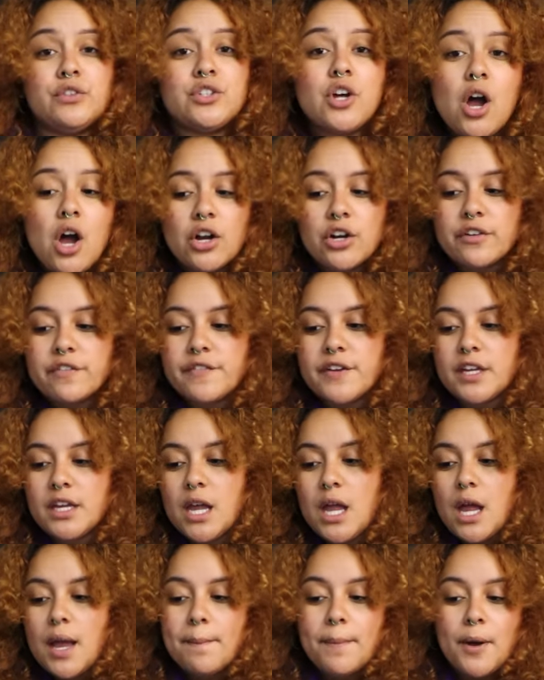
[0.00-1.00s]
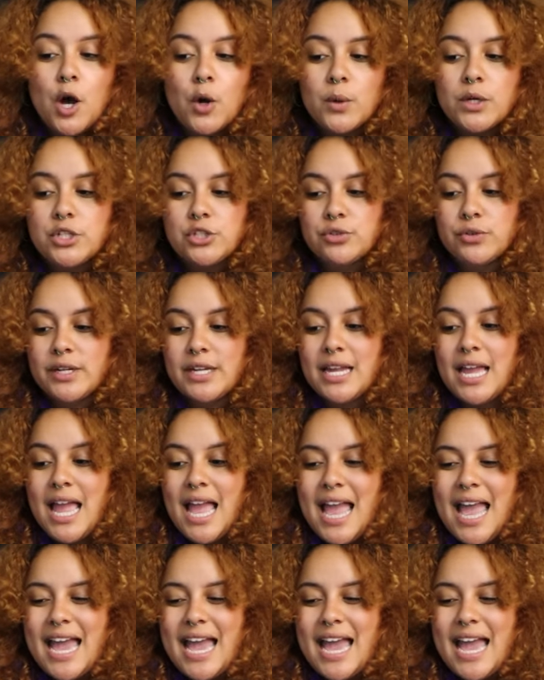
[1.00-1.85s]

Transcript: photography, poetry,